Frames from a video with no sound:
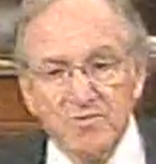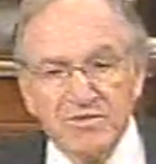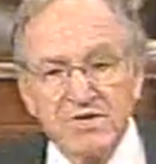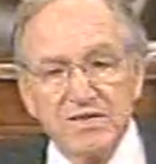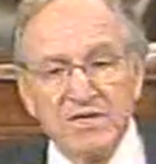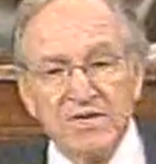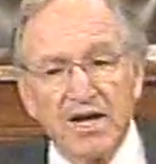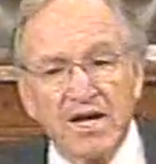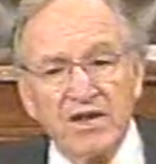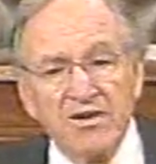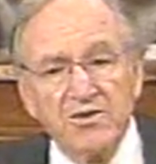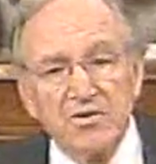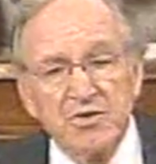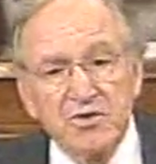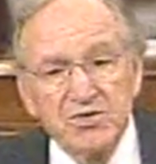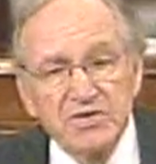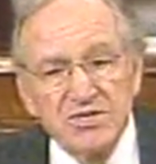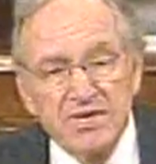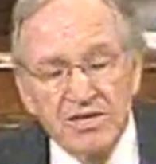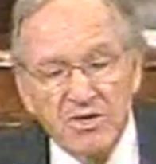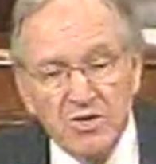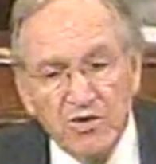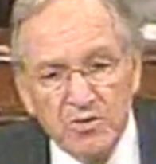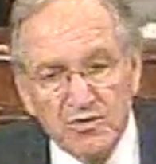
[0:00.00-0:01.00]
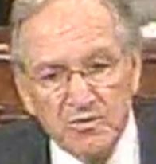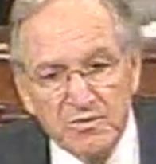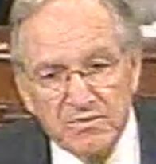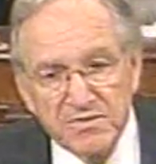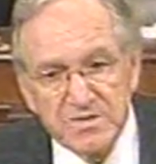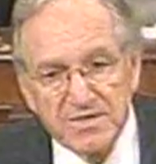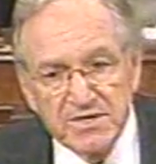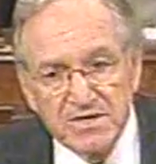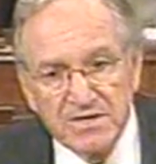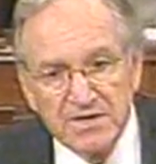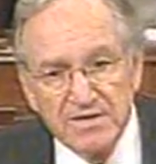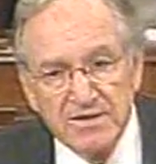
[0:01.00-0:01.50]
and not nursing
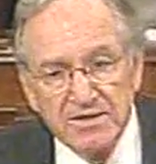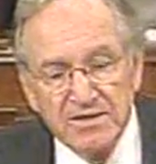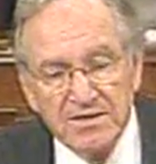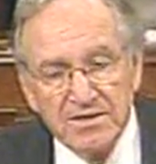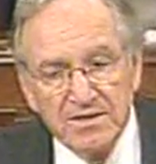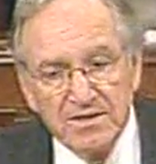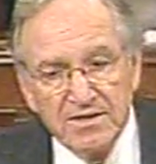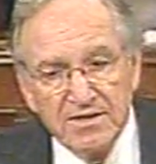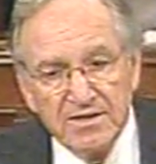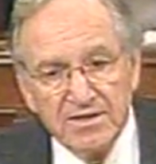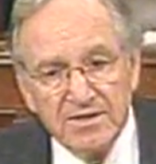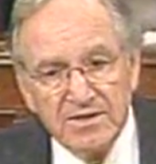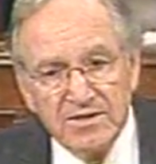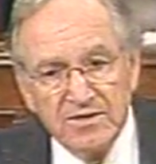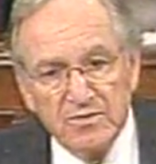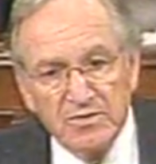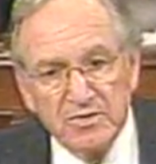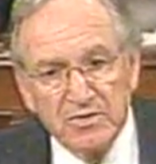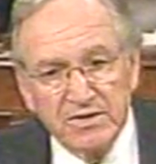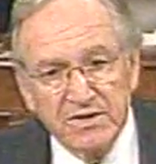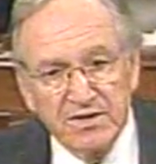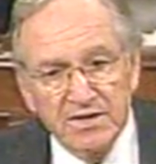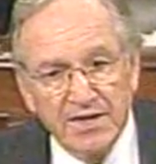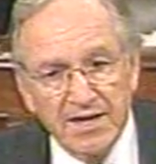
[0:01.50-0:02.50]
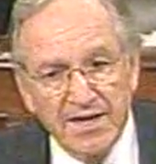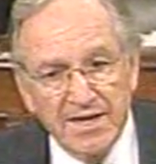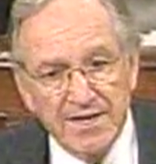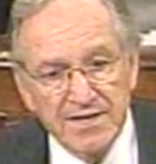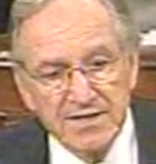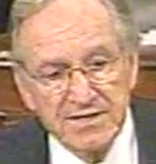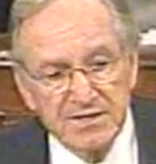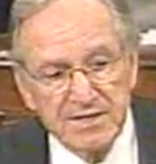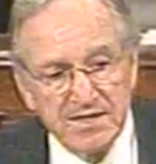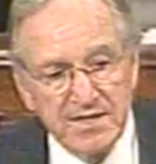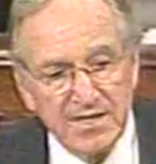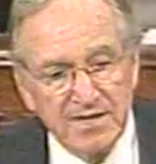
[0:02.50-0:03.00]
homes with the
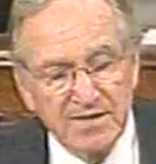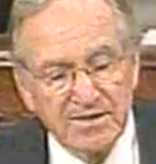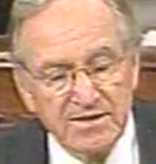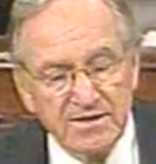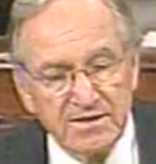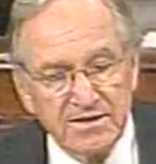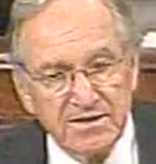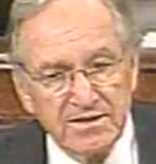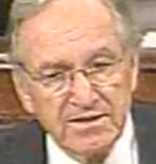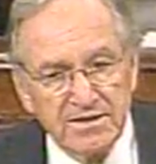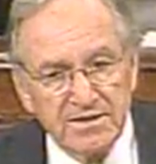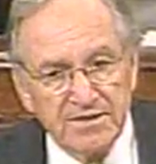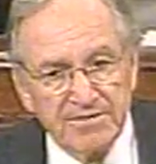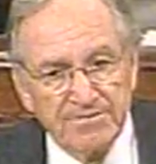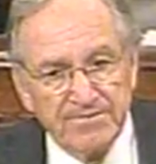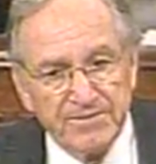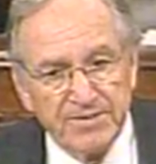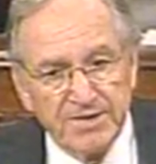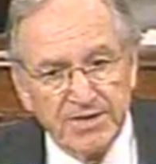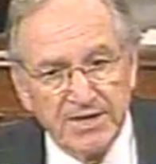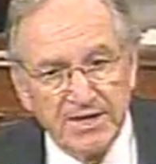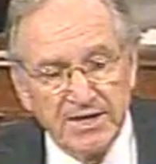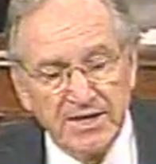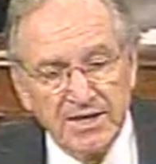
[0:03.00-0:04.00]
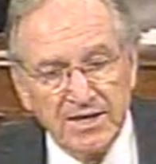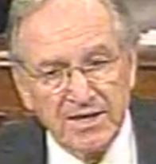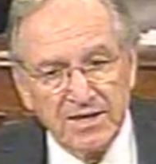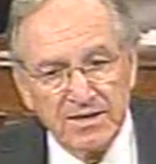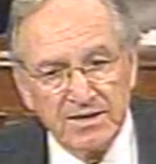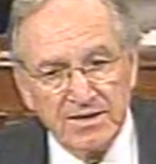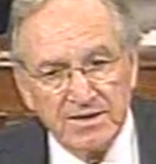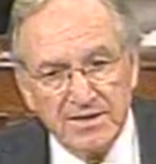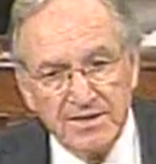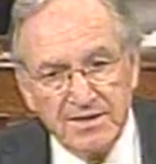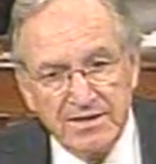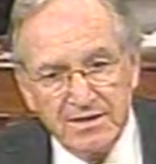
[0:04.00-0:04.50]
CLASS Act
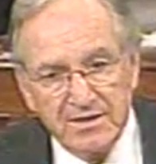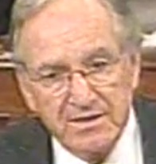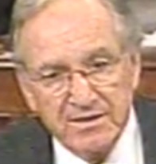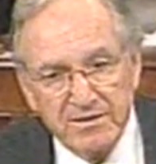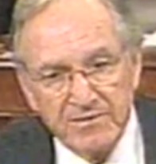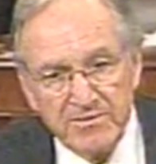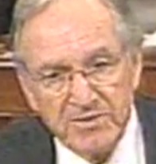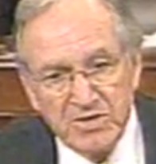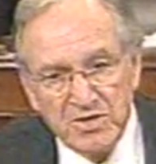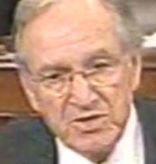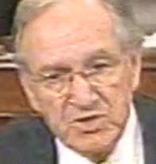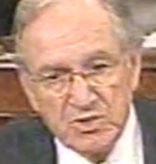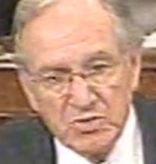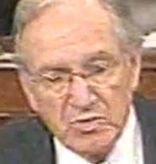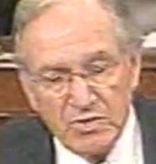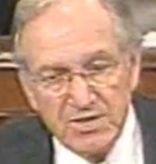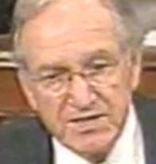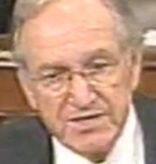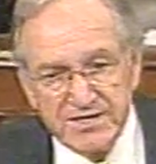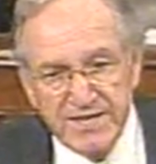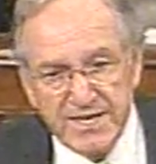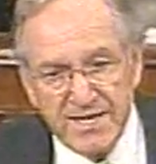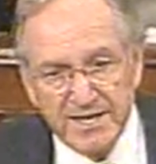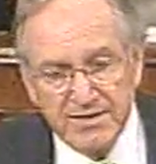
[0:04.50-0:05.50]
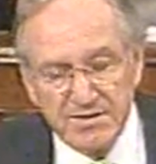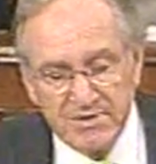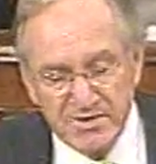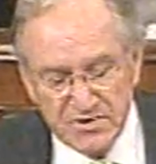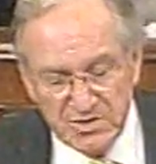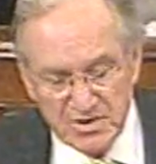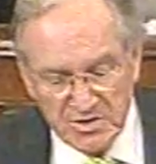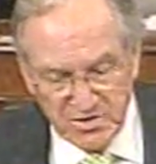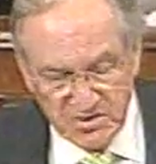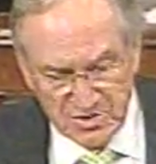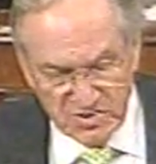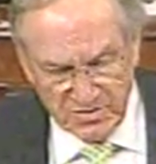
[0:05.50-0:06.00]
and the Community Choice Act that's
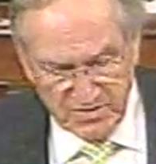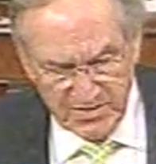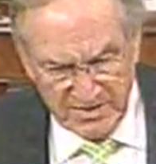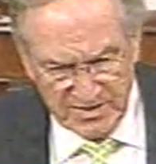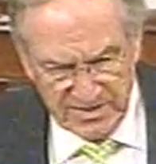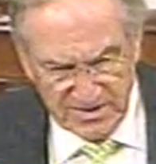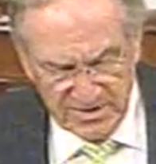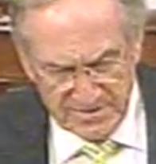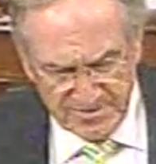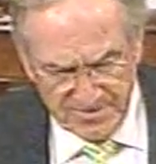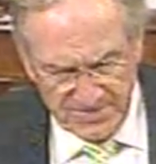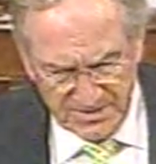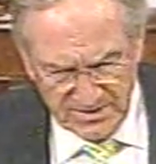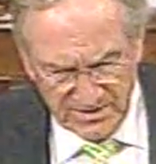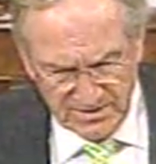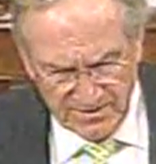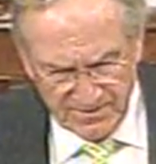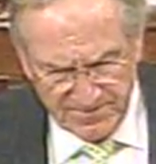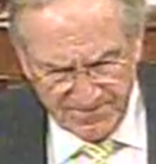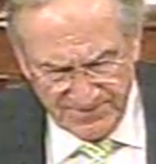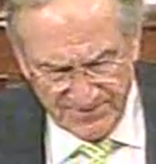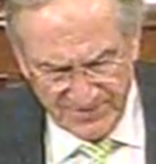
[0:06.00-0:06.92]
also in this bill.